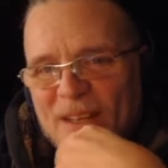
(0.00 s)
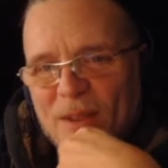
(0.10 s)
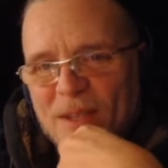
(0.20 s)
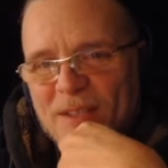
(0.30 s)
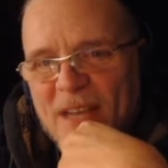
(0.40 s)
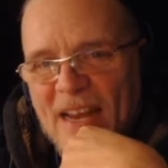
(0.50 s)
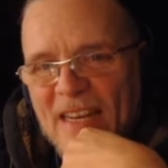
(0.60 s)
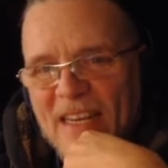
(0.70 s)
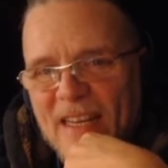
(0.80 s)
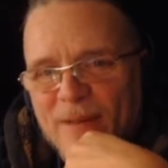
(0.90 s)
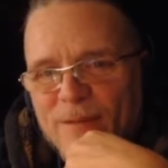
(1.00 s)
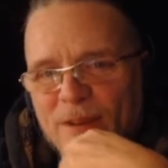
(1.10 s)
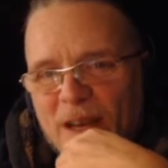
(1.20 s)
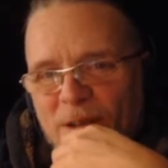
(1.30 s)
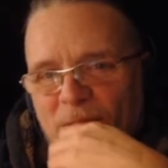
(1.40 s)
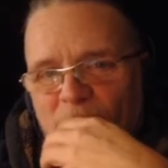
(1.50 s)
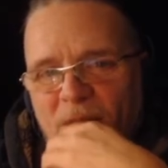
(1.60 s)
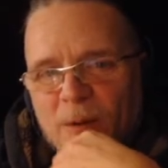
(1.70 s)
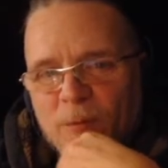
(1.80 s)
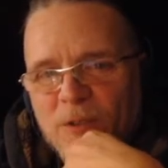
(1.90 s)
The dying value
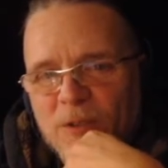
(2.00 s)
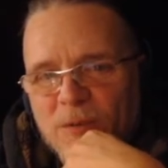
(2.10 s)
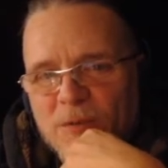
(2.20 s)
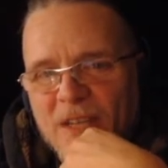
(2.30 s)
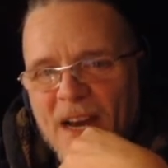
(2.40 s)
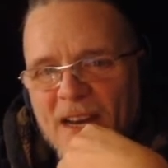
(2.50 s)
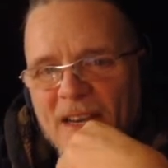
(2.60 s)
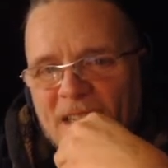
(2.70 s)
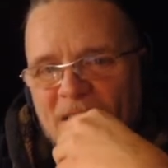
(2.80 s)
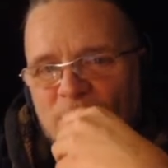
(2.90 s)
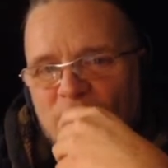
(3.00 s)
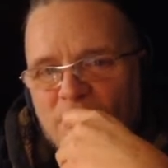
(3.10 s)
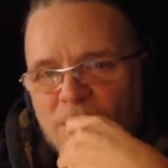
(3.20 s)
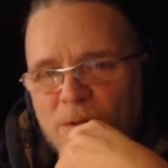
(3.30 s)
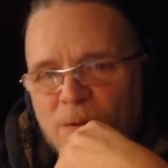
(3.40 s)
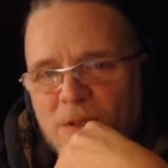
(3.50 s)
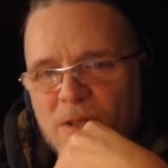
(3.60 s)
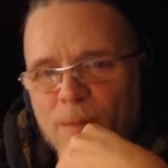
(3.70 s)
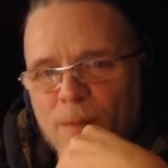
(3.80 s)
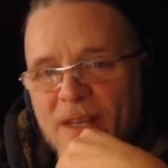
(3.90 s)
at which you die is
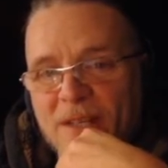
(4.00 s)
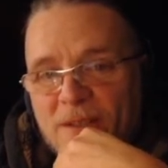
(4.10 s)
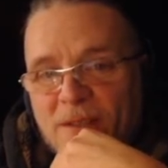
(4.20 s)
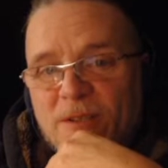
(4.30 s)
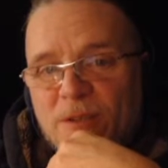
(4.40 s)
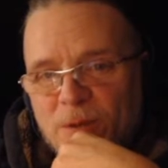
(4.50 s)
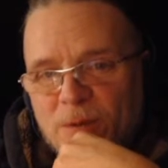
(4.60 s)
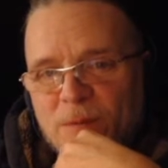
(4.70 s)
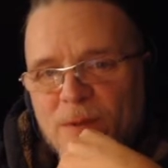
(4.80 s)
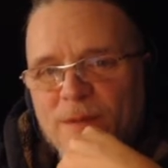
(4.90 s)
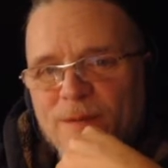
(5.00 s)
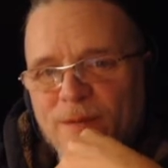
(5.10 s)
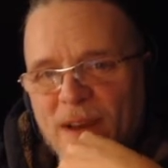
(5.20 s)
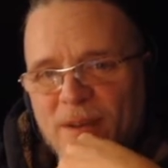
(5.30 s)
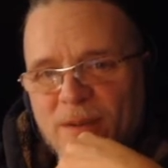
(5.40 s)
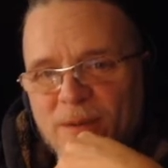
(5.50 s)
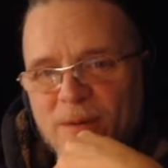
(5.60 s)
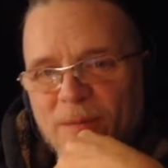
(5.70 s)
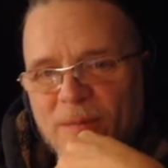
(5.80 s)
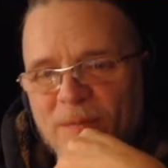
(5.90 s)
reduced by your doomed value.
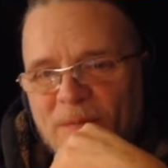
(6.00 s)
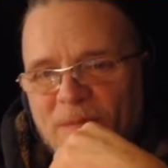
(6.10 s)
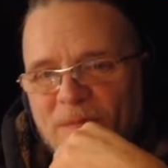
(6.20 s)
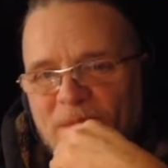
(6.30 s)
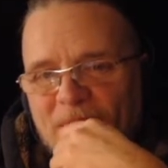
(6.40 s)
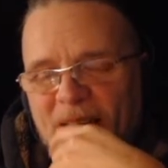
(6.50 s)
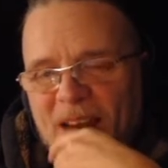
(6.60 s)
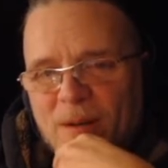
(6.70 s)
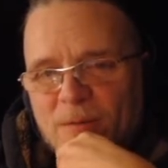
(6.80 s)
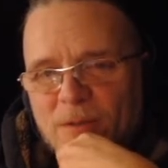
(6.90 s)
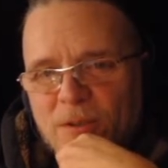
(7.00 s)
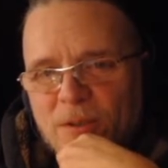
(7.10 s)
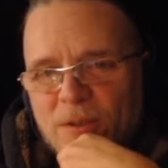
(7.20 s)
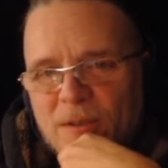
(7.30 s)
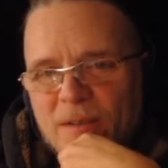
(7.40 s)
Ouch.